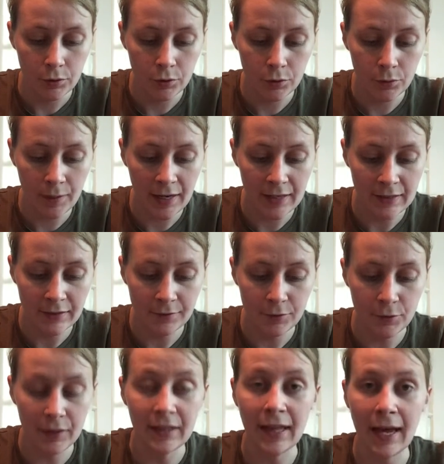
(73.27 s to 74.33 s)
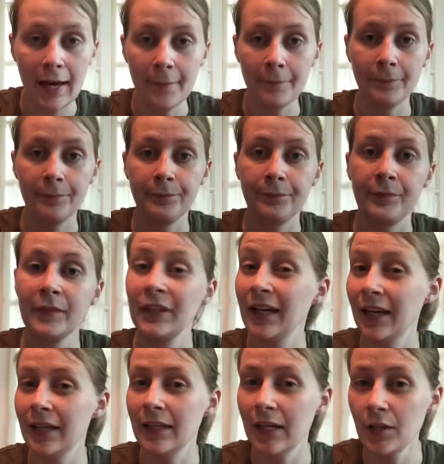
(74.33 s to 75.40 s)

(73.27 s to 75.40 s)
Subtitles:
ways of doing that. And